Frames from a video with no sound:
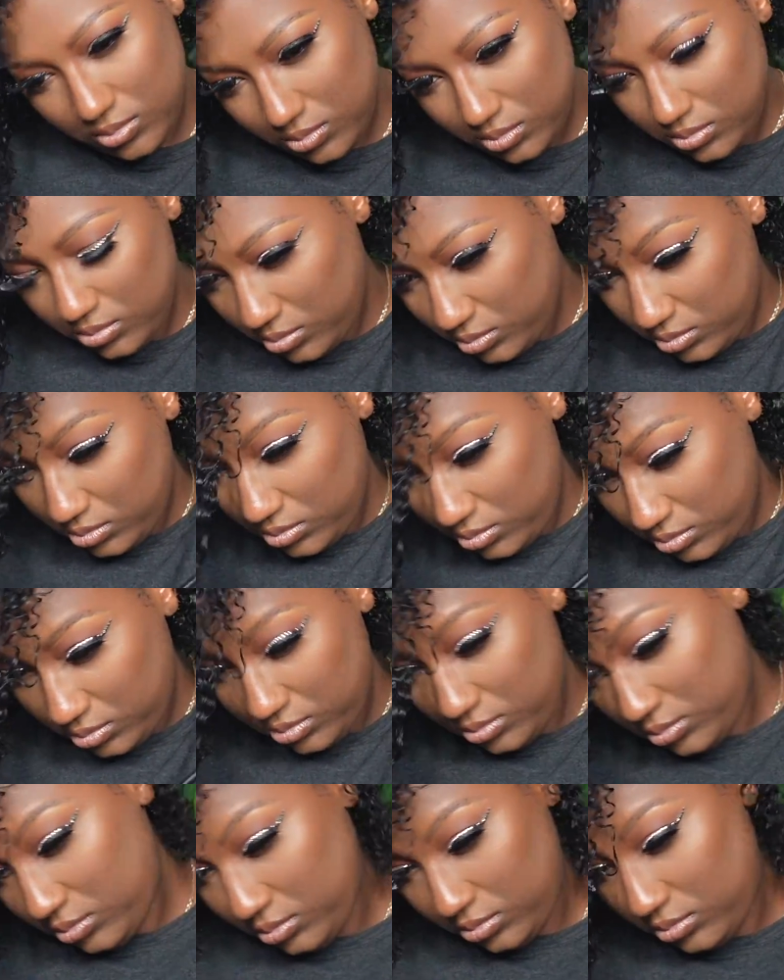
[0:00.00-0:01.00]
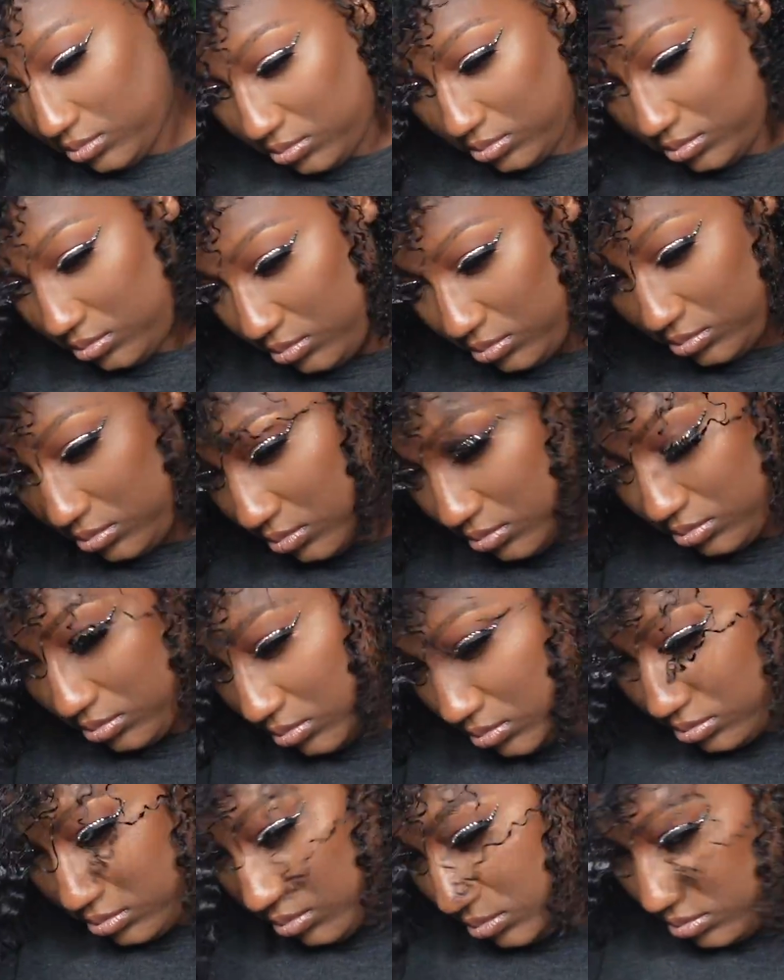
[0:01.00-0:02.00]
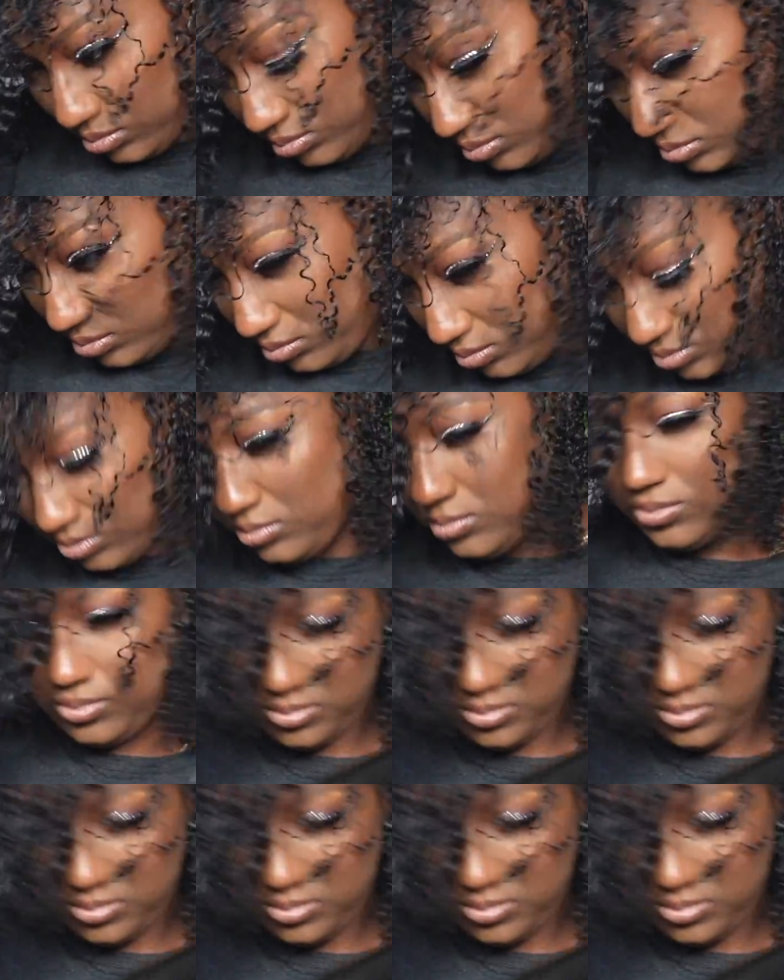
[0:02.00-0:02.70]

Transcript: So I'm not going to talk during this whole little